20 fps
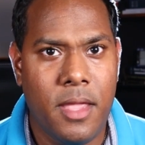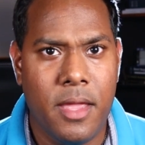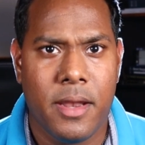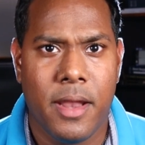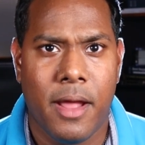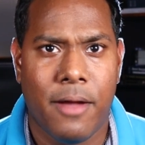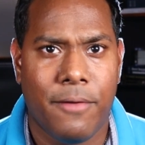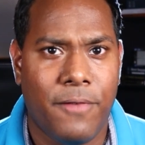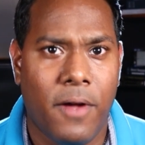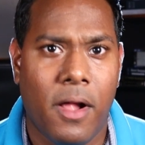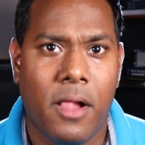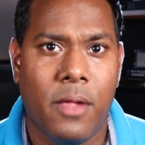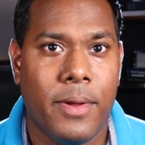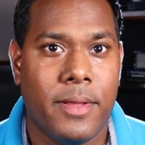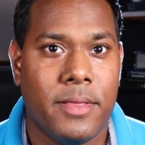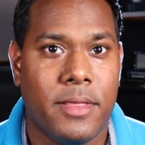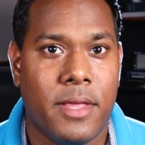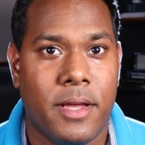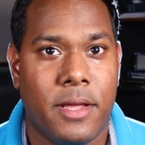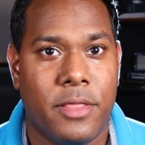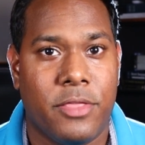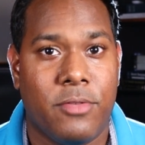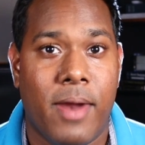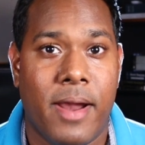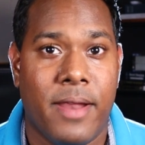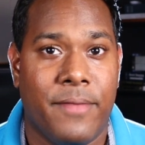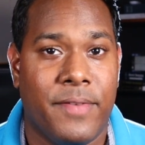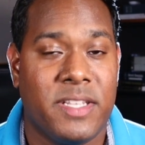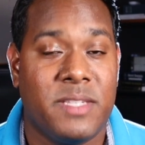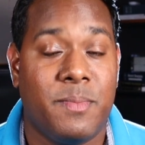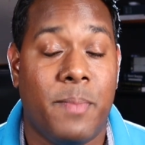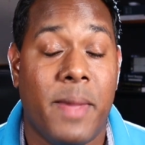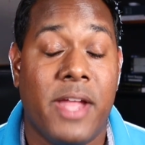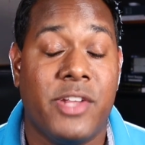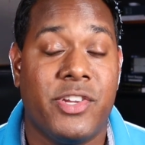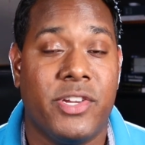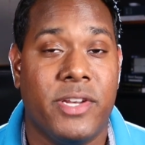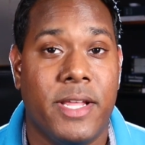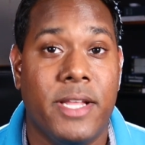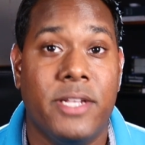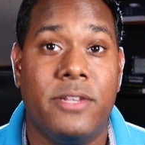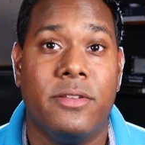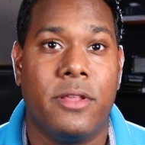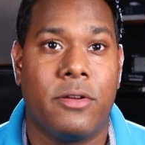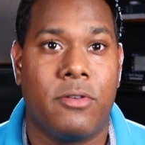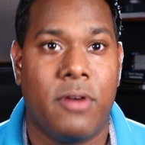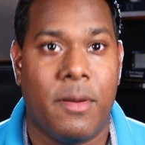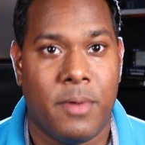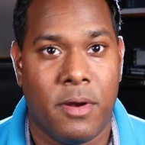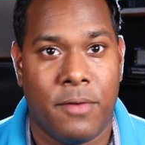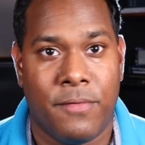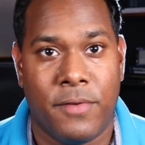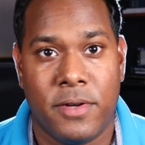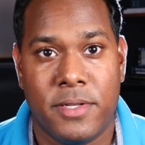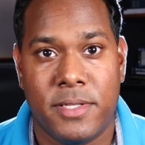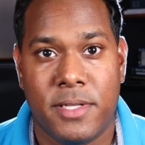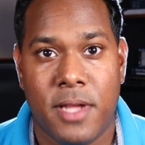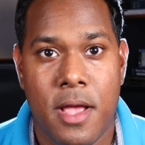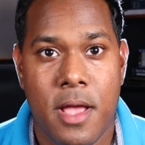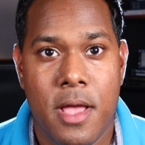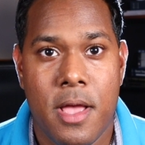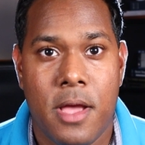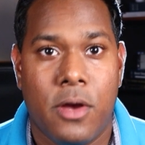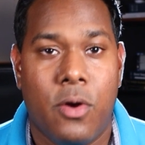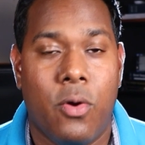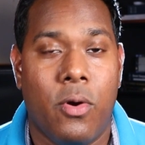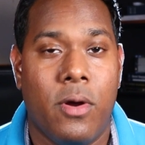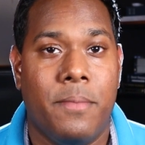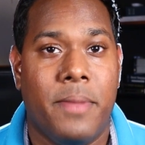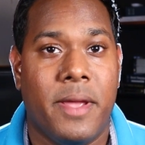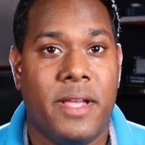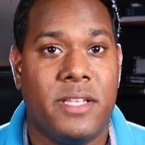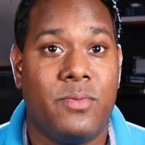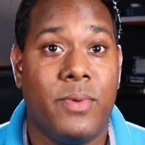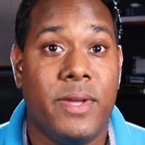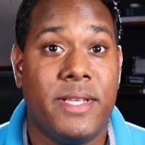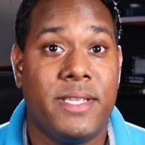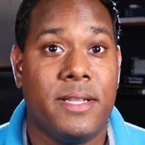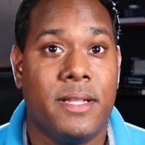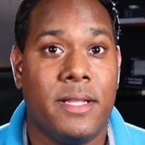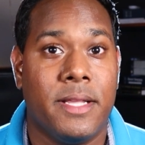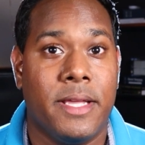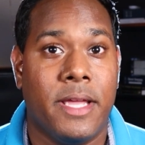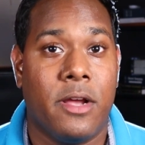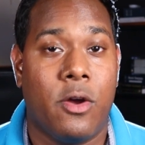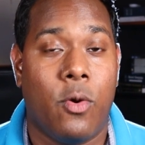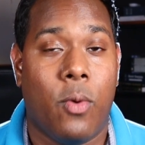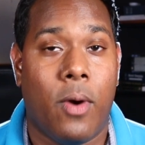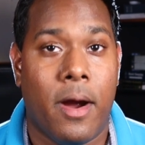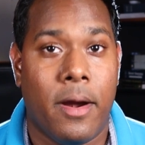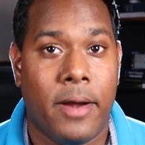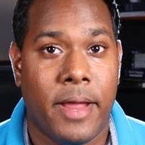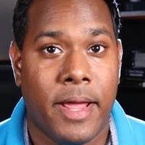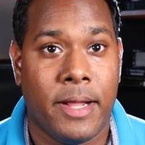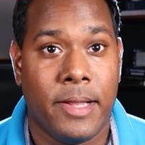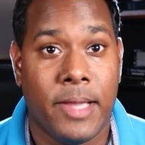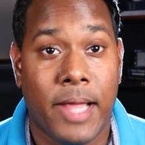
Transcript: Now, following the threat of expansion into the cryptoverse, Coinbase recently acquired a